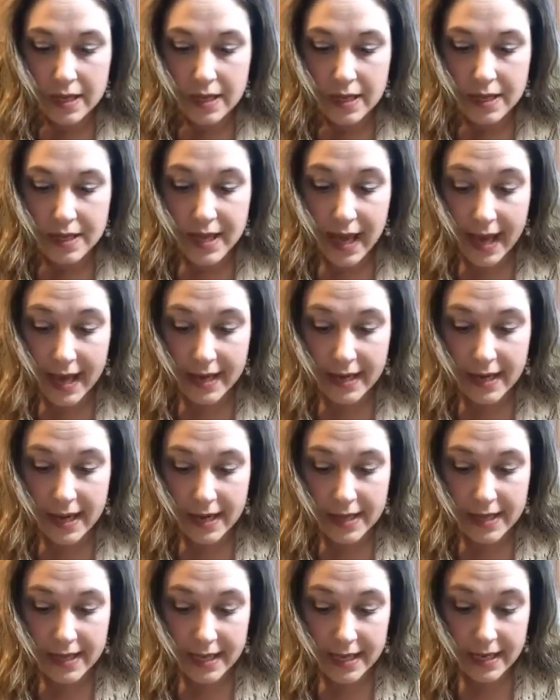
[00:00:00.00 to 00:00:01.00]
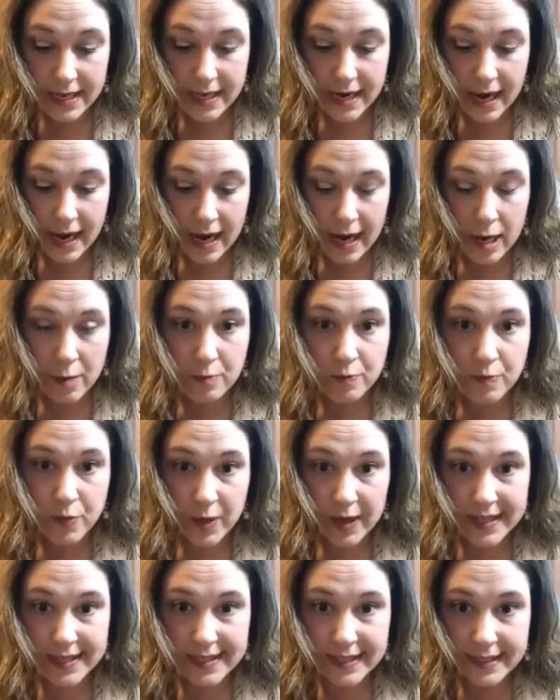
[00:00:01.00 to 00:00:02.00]
Then the
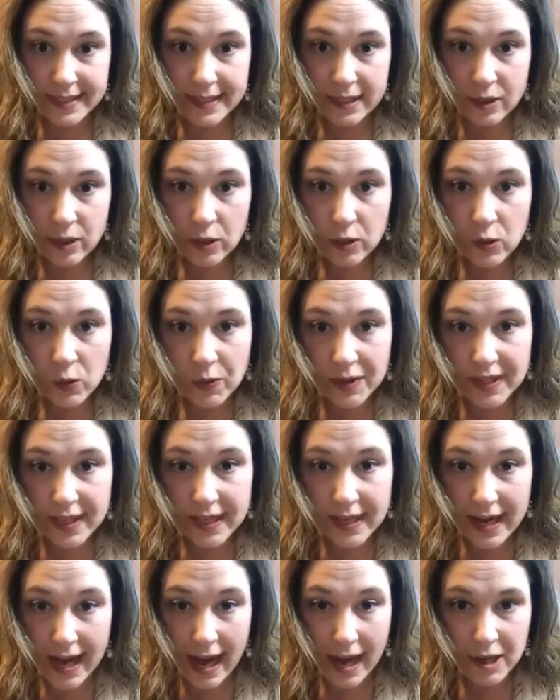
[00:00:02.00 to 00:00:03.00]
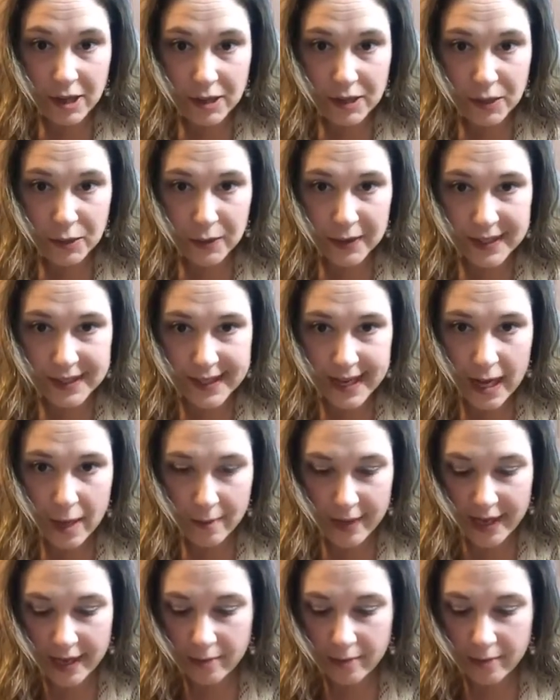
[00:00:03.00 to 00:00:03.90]
bracelet that goes with it. How you doing, Tammy?